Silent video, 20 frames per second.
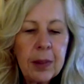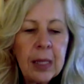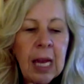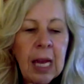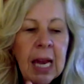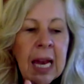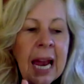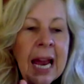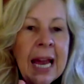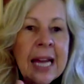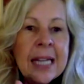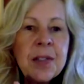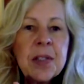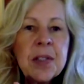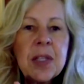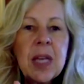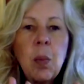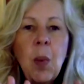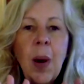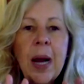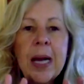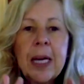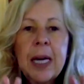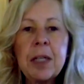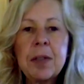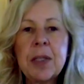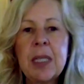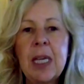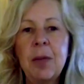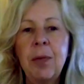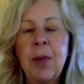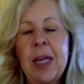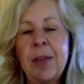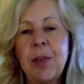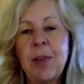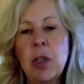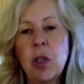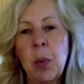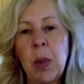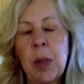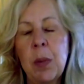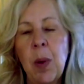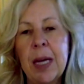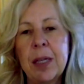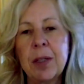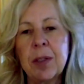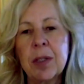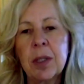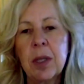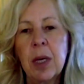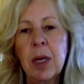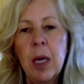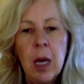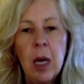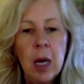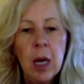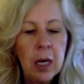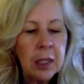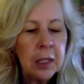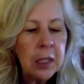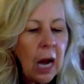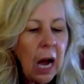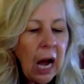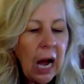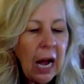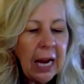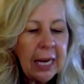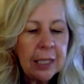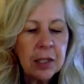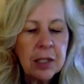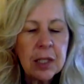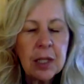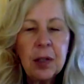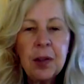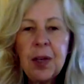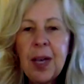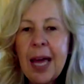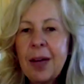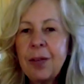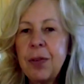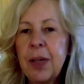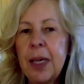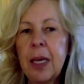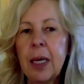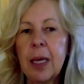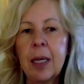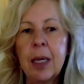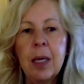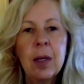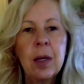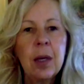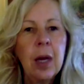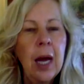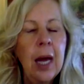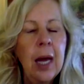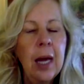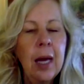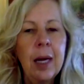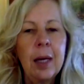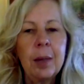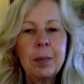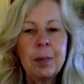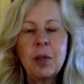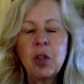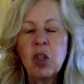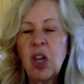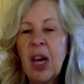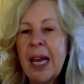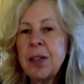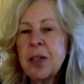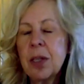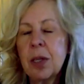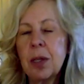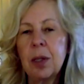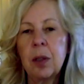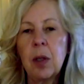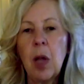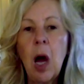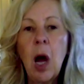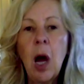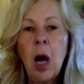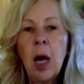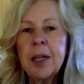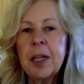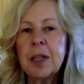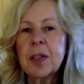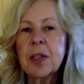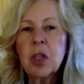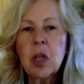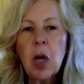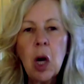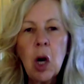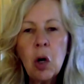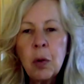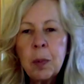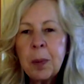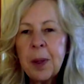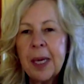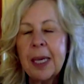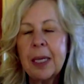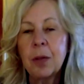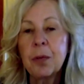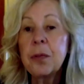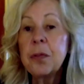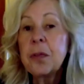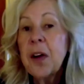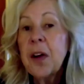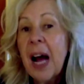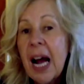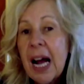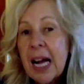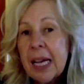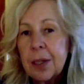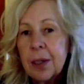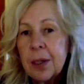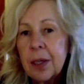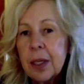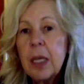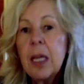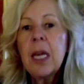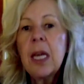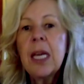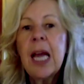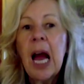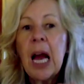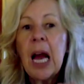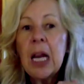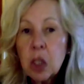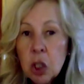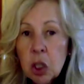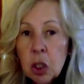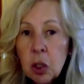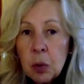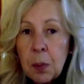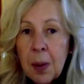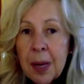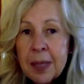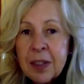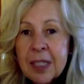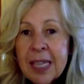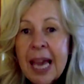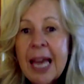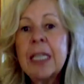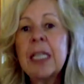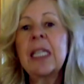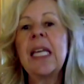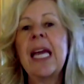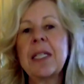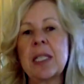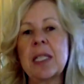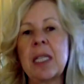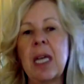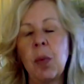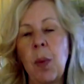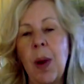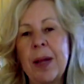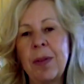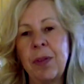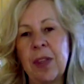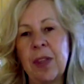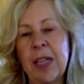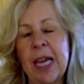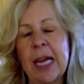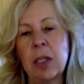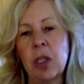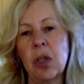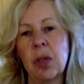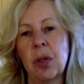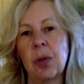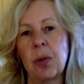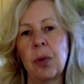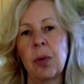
and say, what kind of safe haven do we want? Kind, loving, um, gentle, honest, open, fun do you want that? Yes, I want that too.